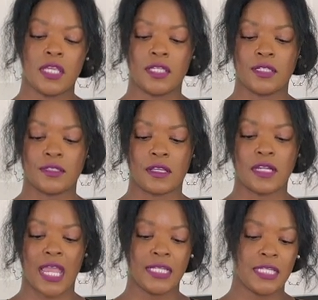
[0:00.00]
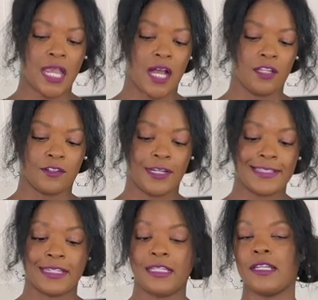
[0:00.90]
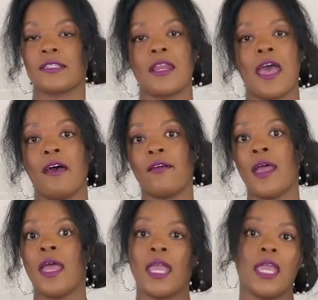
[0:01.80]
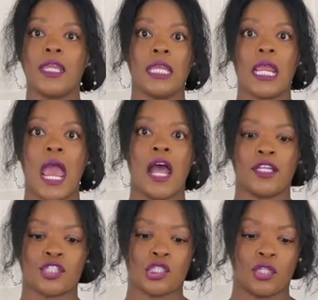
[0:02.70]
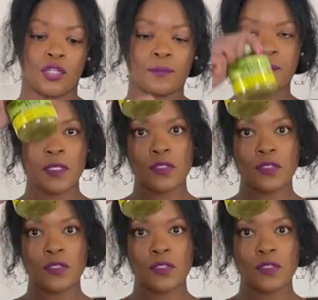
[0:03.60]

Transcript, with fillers: is 90 calories and it doesn't have any added sugar.